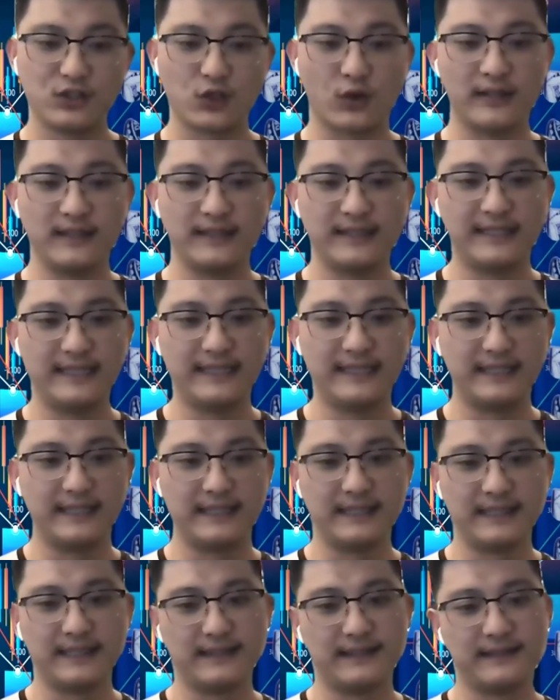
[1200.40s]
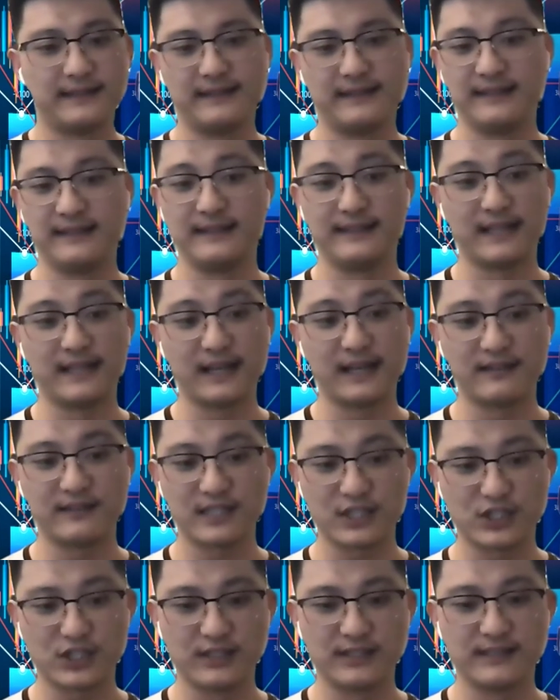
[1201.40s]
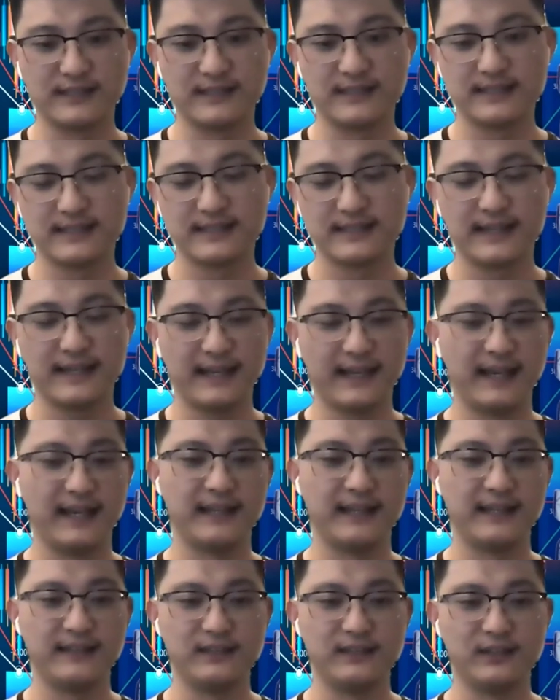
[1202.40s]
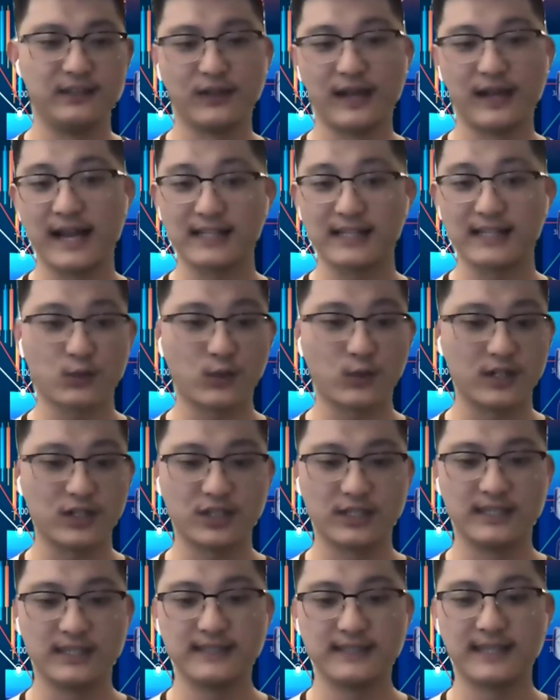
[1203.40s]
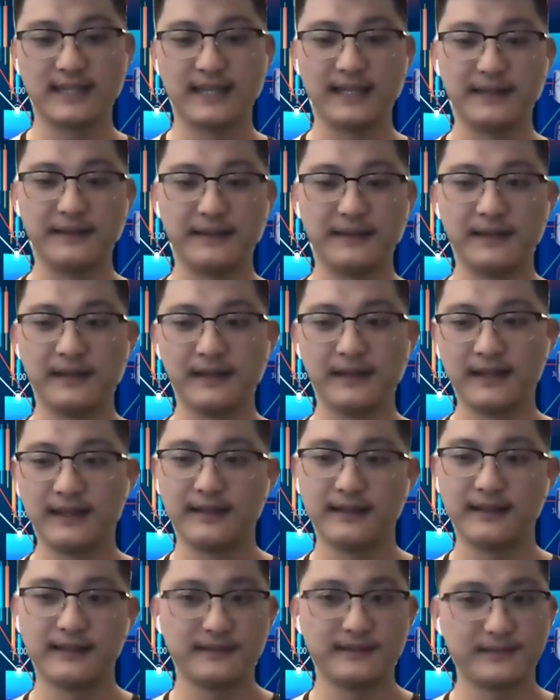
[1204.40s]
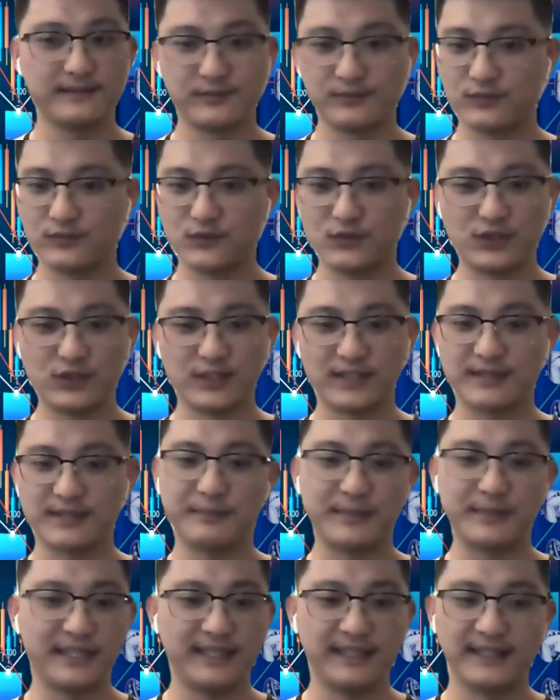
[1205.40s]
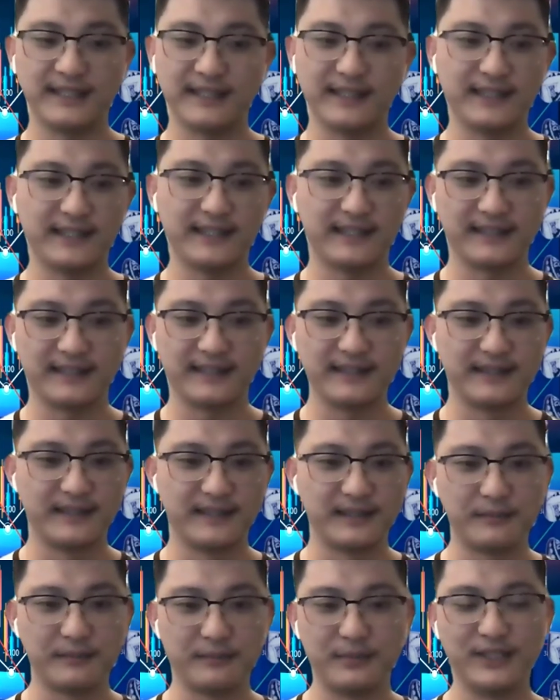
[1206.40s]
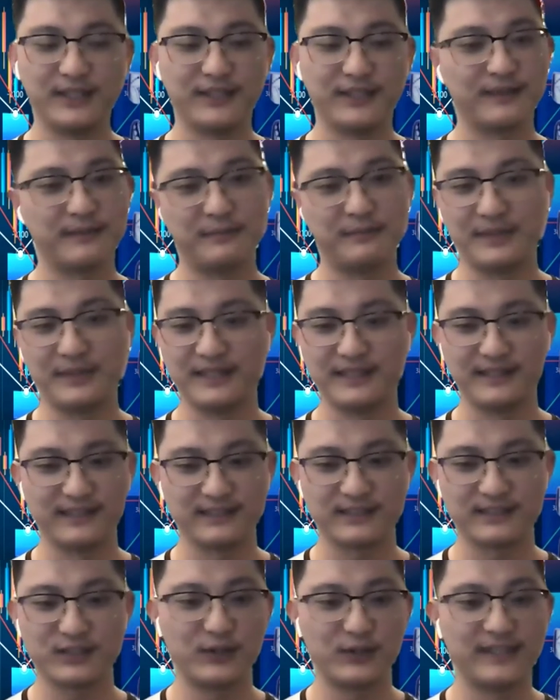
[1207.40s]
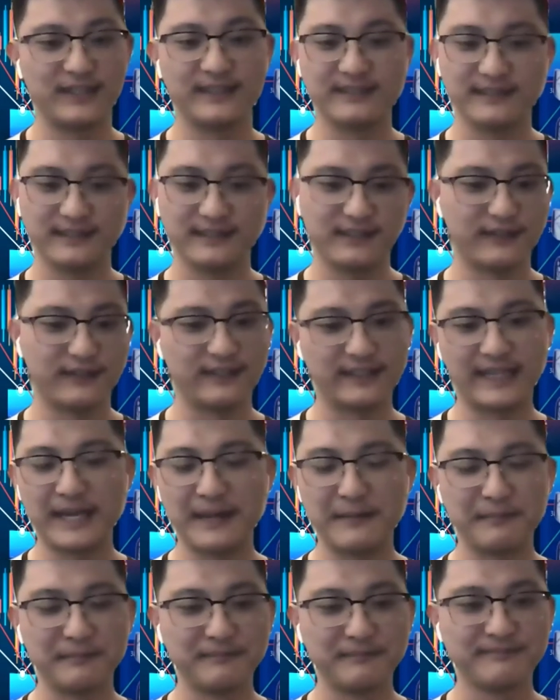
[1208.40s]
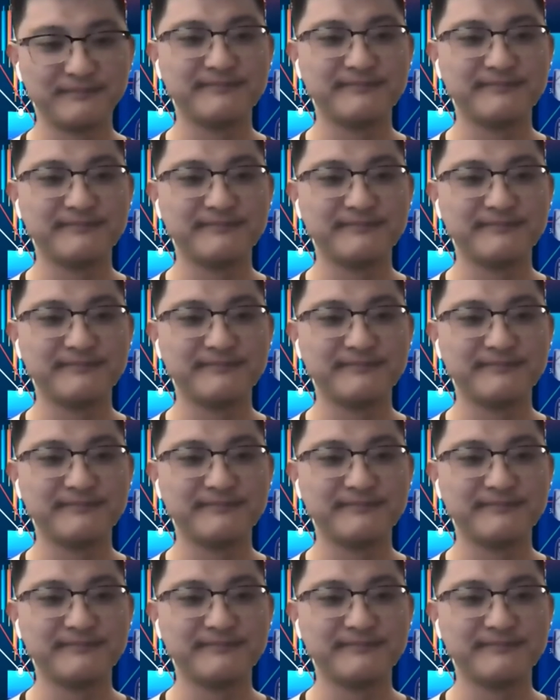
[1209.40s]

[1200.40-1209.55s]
join the live sessions and, ask questions and just be a student of the game.